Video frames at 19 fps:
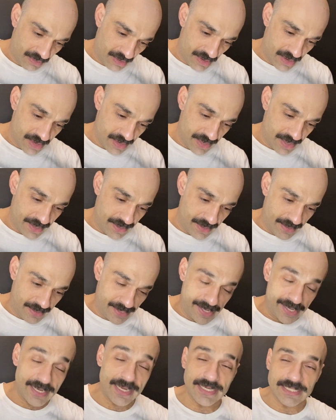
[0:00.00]

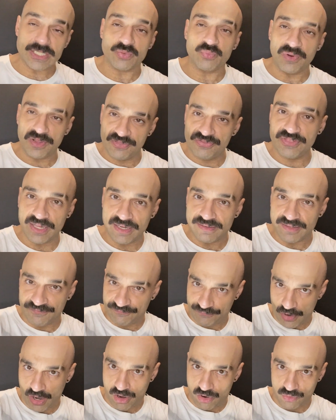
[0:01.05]
It's within the
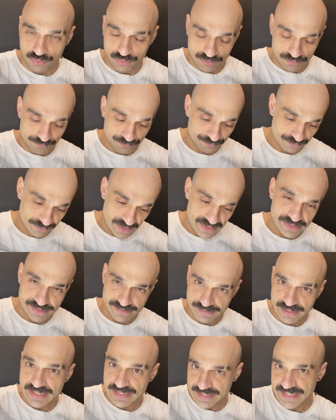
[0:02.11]
phone. It
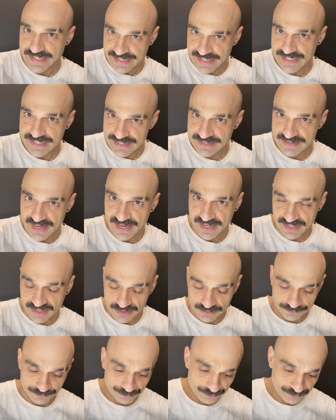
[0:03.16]
exists there.
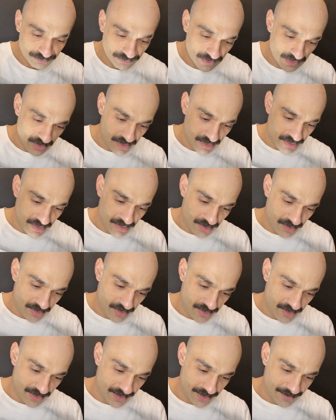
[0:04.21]

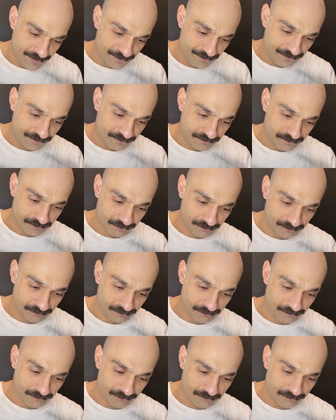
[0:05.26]
And
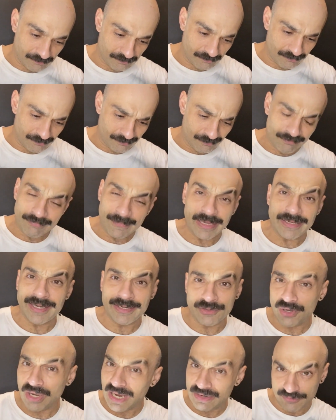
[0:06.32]
and I
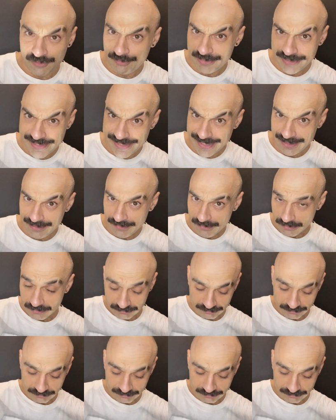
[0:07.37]
don't have a PC.